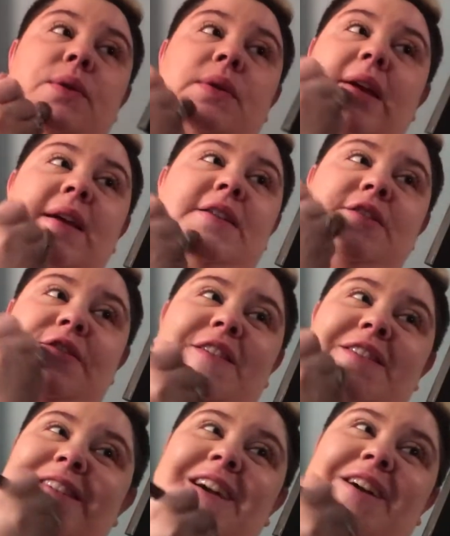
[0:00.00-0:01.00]
who likes
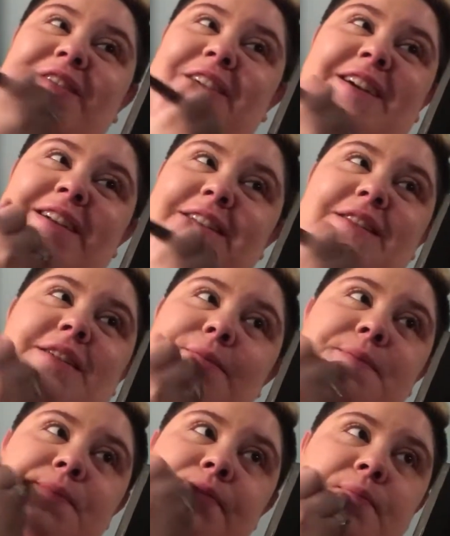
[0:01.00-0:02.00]
full coverage,
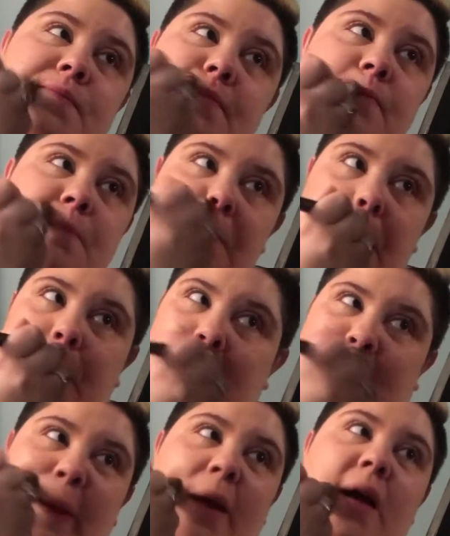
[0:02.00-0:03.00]

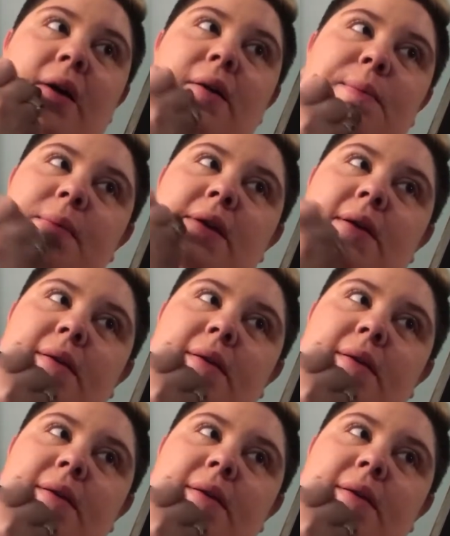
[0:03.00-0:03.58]
I